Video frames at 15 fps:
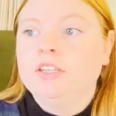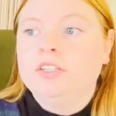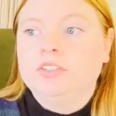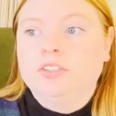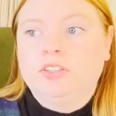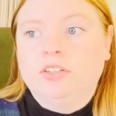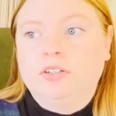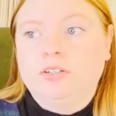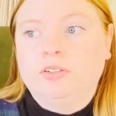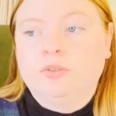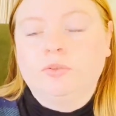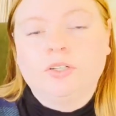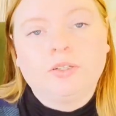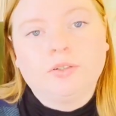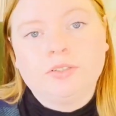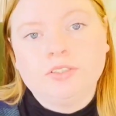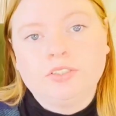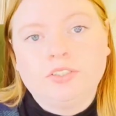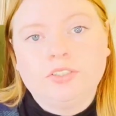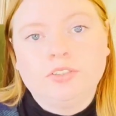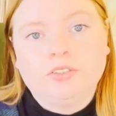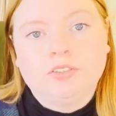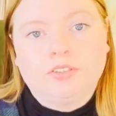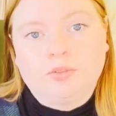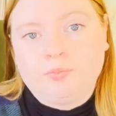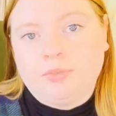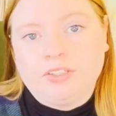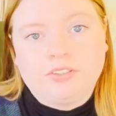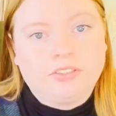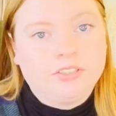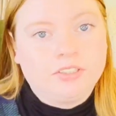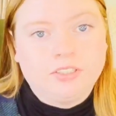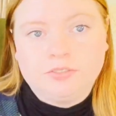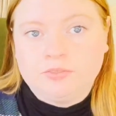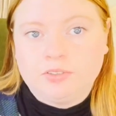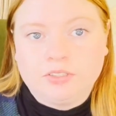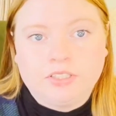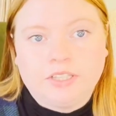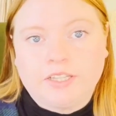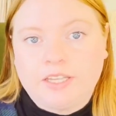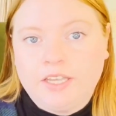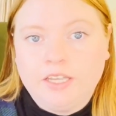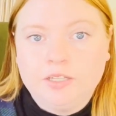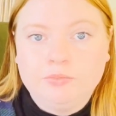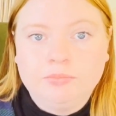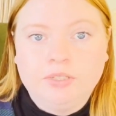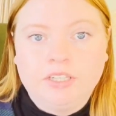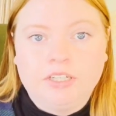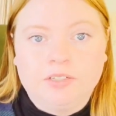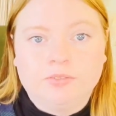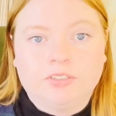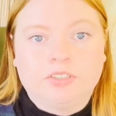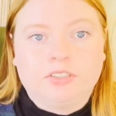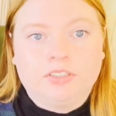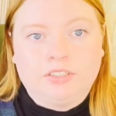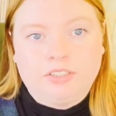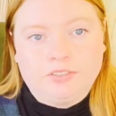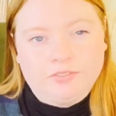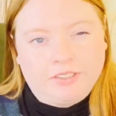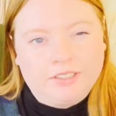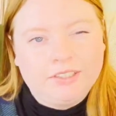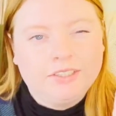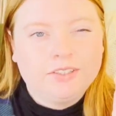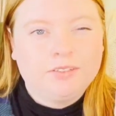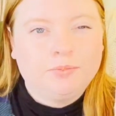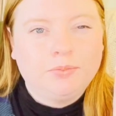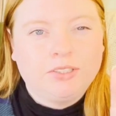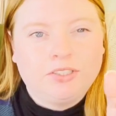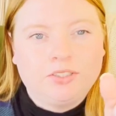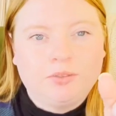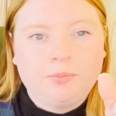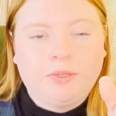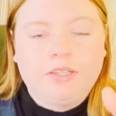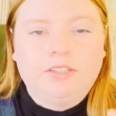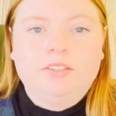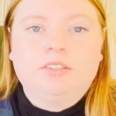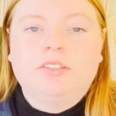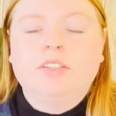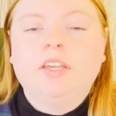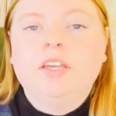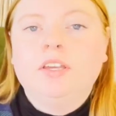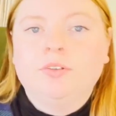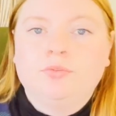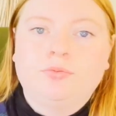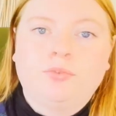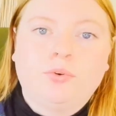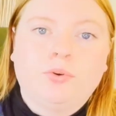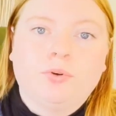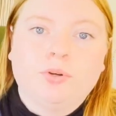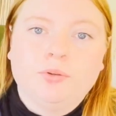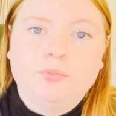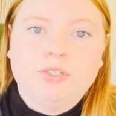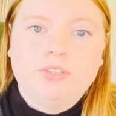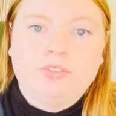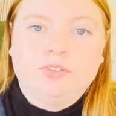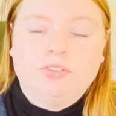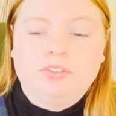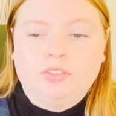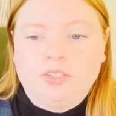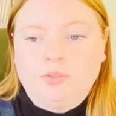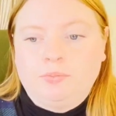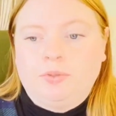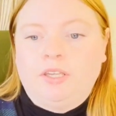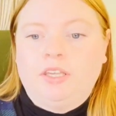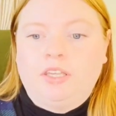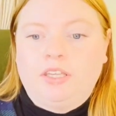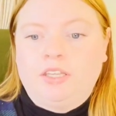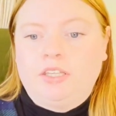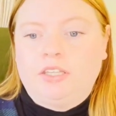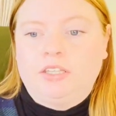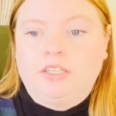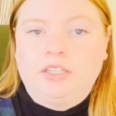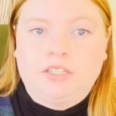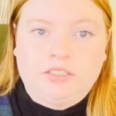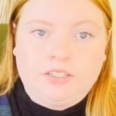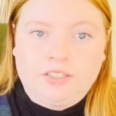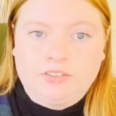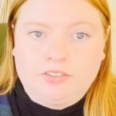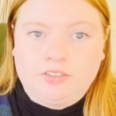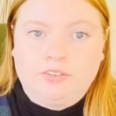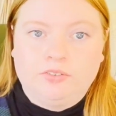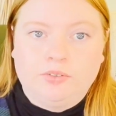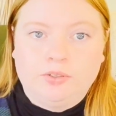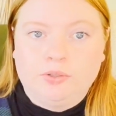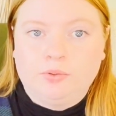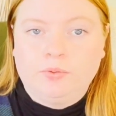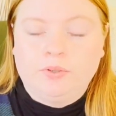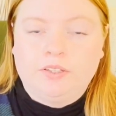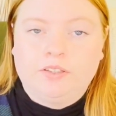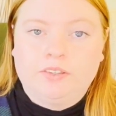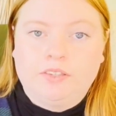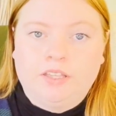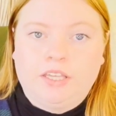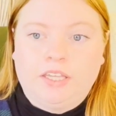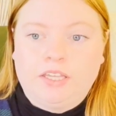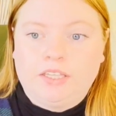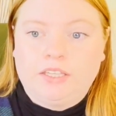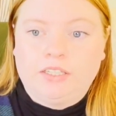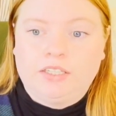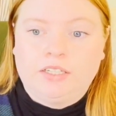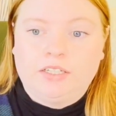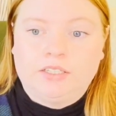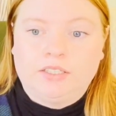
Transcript: So what I'm going to do is I'm basically going to fold it like a hem, and I'm just going to leave like this much space for me to slip an elastic through with a